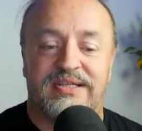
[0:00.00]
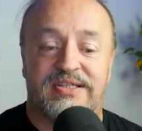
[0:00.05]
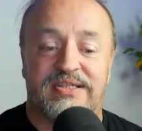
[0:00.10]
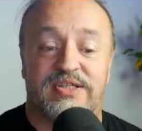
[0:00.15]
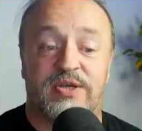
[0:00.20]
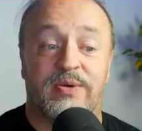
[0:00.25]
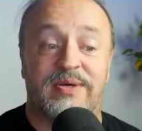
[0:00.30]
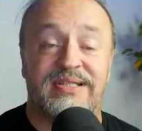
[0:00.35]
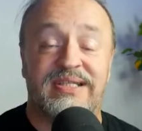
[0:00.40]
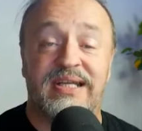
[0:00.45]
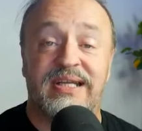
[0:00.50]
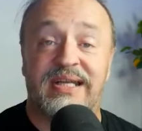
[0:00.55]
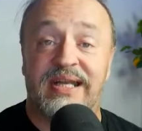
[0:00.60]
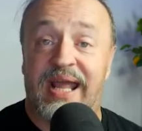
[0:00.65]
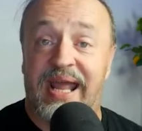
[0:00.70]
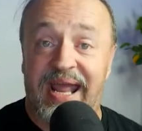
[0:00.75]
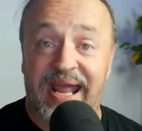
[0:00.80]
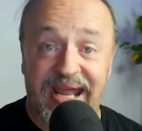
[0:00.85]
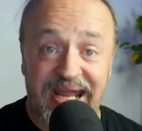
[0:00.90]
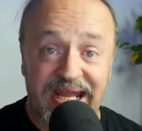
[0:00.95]
So it did
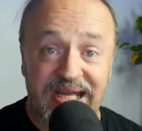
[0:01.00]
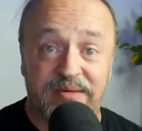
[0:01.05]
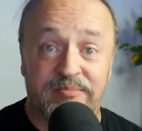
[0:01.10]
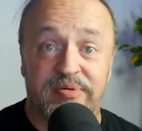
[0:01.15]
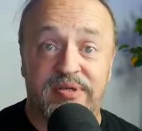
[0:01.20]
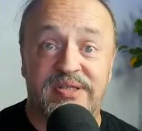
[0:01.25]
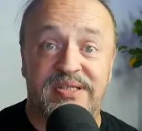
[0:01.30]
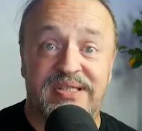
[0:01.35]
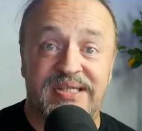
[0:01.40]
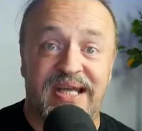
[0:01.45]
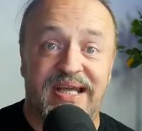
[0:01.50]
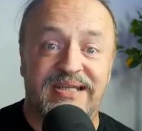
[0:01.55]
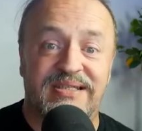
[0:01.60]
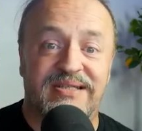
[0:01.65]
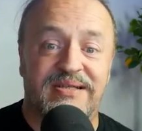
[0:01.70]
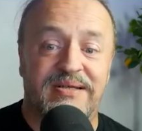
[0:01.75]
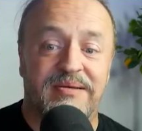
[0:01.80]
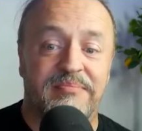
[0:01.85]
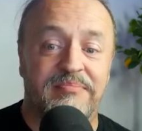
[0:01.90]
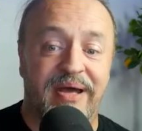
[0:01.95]
eight
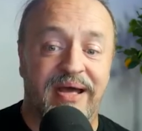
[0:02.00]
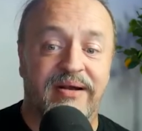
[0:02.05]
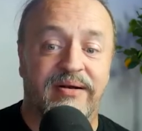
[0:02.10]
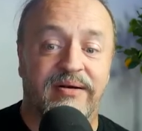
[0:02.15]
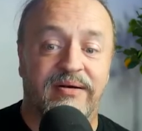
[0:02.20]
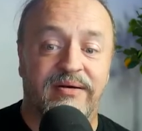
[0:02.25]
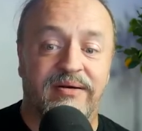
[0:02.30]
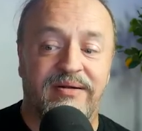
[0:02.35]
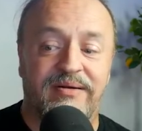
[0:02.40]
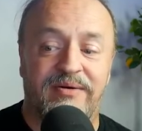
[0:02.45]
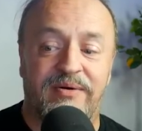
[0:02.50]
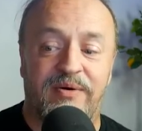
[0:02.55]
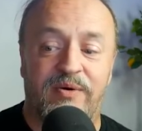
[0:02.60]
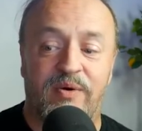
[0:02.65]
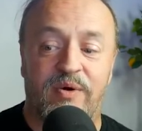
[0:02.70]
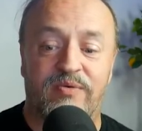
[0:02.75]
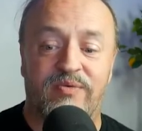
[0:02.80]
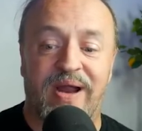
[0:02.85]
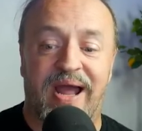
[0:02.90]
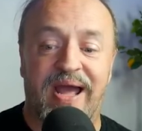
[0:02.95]
percent better,
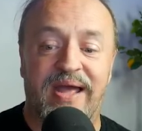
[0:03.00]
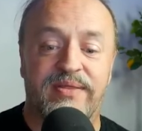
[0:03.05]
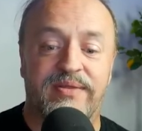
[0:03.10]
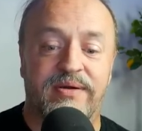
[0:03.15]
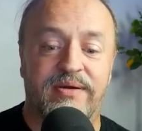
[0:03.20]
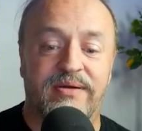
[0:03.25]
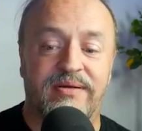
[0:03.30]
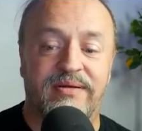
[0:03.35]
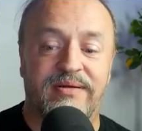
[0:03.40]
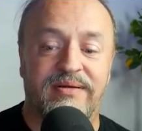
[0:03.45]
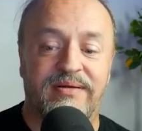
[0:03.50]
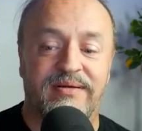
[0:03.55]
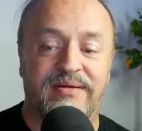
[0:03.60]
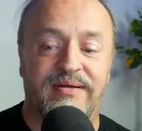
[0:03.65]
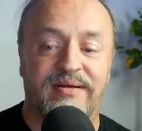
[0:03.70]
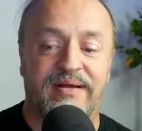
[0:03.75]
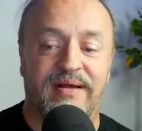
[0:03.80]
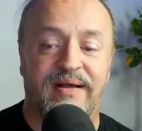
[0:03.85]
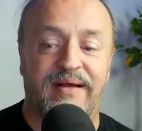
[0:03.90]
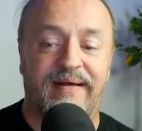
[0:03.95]
or rather
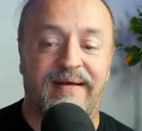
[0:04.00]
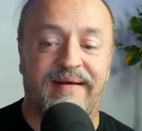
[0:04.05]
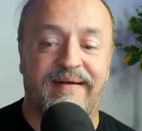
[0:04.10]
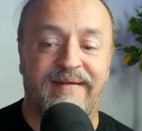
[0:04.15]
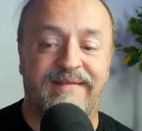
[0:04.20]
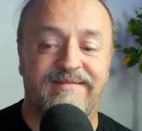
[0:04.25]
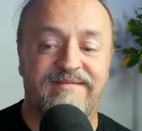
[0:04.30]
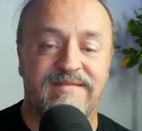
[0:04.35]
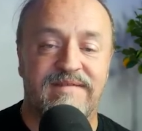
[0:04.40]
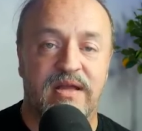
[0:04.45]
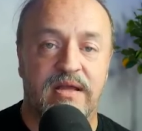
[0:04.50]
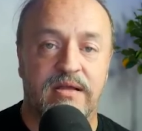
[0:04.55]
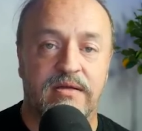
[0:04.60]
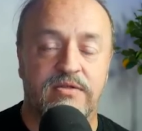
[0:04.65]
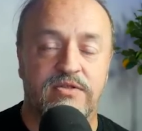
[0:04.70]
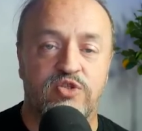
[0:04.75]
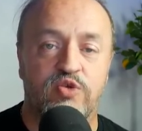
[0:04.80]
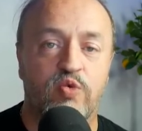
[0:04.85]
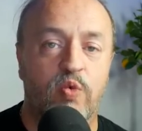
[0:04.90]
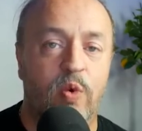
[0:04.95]
uh,
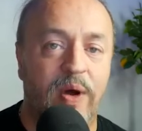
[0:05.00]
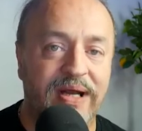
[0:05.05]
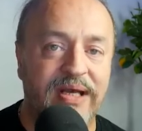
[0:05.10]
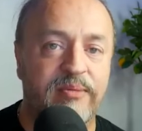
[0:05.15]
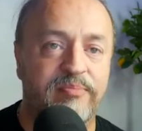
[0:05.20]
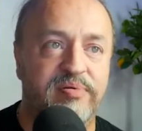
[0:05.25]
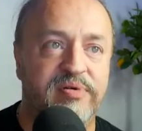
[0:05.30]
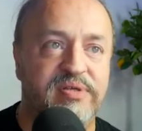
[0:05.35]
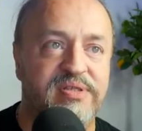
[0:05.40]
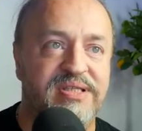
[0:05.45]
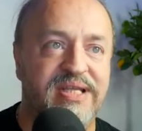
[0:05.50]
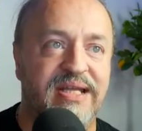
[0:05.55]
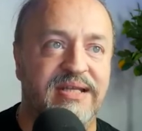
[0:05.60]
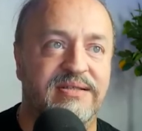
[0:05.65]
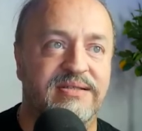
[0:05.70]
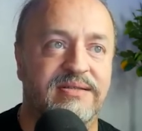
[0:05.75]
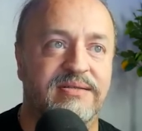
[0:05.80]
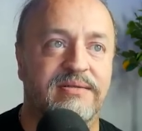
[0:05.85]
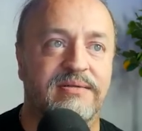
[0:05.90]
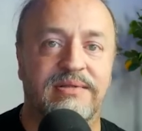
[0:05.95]
twenty
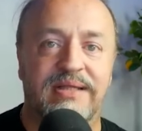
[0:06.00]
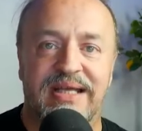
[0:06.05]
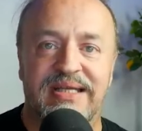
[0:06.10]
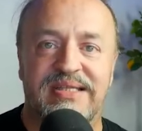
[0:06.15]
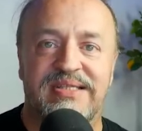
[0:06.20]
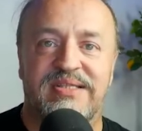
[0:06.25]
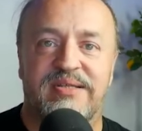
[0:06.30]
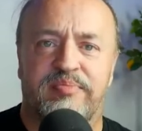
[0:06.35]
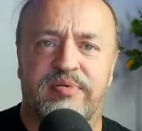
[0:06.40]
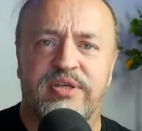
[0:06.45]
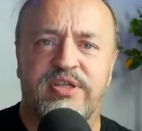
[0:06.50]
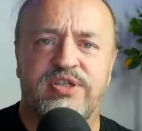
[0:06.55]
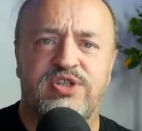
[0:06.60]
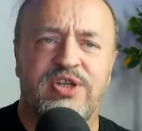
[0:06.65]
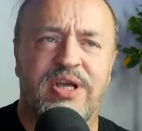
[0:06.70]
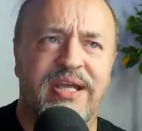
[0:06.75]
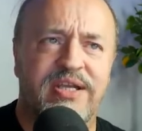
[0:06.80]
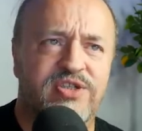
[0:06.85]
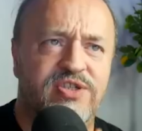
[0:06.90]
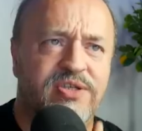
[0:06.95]
percent less
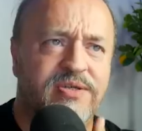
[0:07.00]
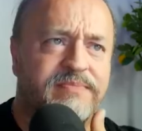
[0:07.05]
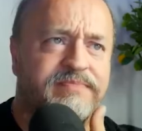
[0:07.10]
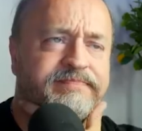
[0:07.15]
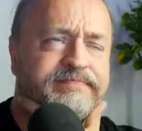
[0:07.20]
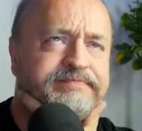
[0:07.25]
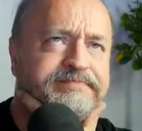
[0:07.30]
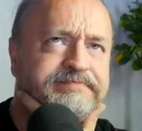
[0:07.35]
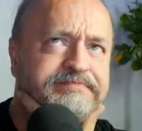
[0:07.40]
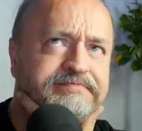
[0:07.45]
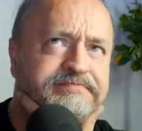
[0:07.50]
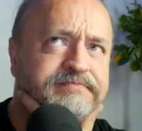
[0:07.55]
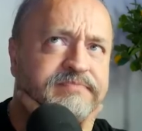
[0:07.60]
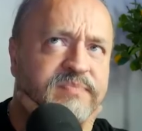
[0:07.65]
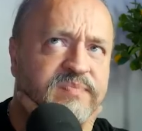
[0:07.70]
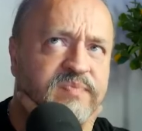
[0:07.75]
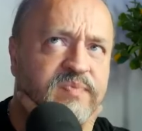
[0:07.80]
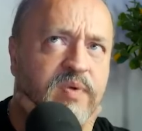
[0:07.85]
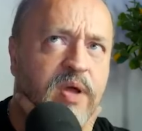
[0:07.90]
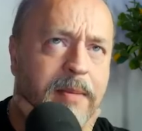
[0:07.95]
depreciation.
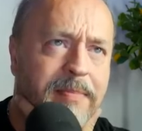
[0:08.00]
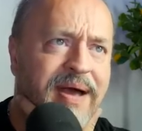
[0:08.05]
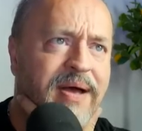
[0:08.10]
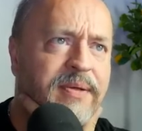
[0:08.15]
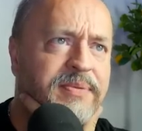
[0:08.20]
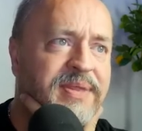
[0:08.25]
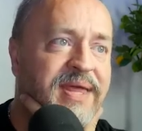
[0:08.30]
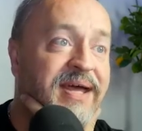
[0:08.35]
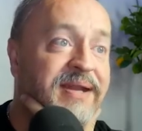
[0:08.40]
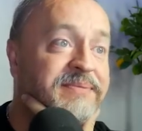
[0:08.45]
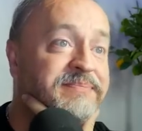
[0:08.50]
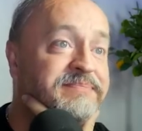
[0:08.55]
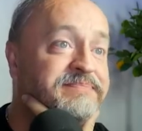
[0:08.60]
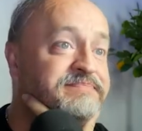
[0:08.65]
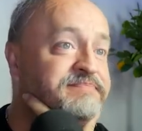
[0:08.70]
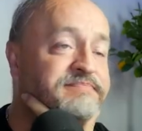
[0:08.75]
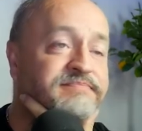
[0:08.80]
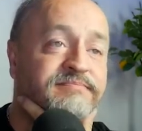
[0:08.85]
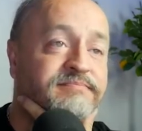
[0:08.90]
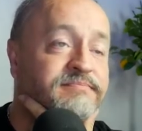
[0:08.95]
About that.
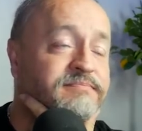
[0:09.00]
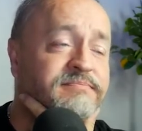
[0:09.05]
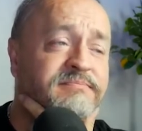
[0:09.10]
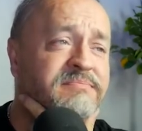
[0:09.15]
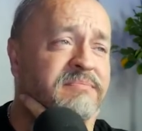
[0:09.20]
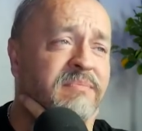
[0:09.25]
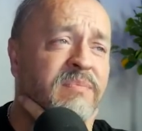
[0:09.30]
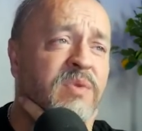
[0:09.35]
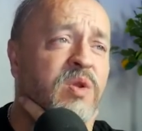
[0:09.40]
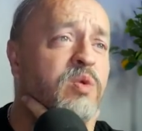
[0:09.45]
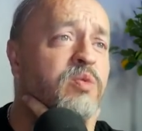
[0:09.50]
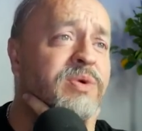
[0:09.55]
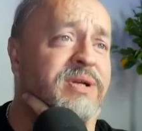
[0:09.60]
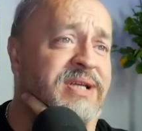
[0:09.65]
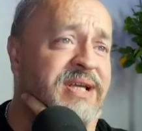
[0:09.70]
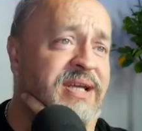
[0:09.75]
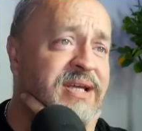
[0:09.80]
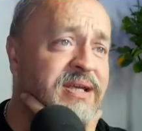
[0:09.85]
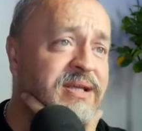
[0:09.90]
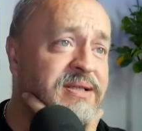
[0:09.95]

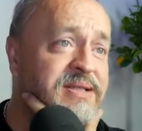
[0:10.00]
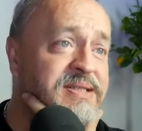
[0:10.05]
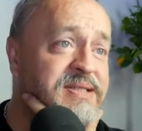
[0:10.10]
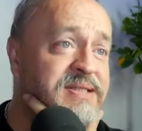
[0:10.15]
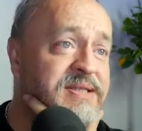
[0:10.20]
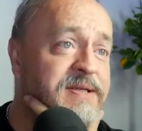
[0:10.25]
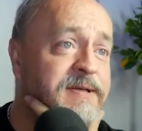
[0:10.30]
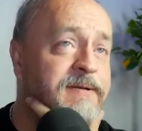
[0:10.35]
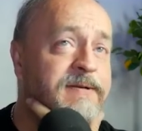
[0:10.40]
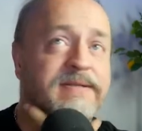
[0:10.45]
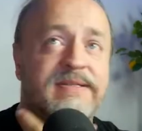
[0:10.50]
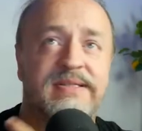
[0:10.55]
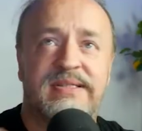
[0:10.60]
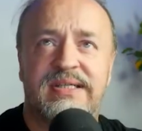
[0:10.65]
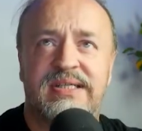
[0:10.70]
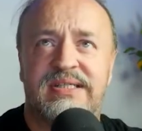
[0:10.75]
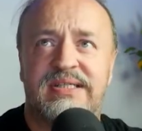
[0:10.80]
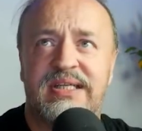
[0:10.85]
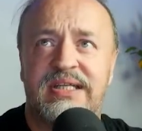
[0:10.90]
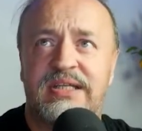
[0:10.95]
Ridiculous.
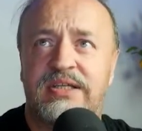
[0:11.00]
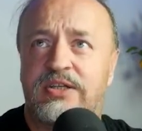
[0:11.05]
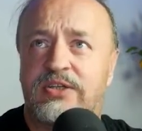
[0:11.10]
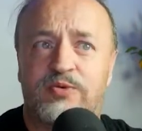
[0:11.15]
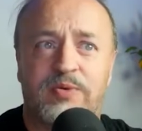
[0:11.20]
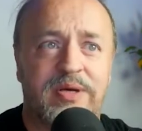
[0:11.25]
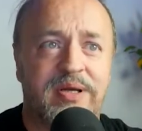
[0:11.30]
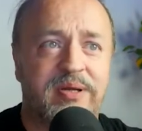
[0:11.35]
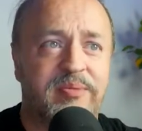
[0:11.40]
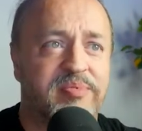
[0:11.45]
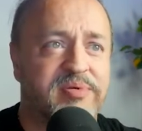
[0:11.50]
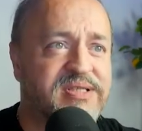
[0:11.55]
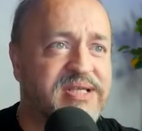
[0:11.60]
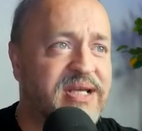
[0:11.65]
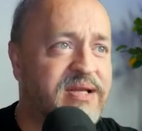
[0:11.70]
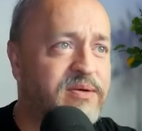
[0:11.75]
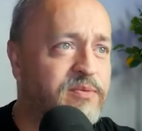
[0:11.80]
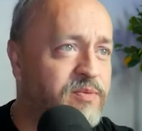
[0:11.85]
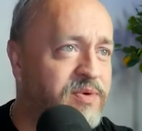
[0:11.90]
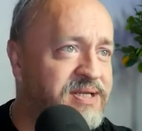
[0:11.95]
sixteen to twenty
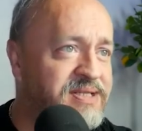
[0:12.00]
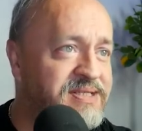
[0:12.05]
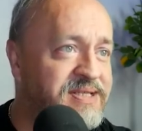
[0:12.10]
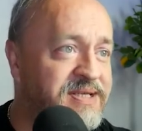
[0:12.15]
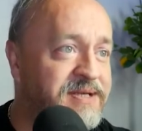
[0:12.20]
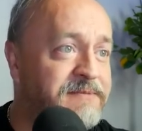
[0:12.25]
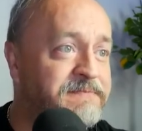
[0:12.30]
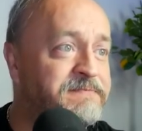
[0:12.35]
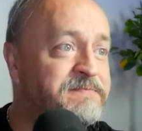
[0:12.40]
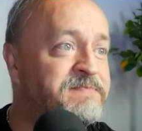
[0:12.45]
percent, what is it?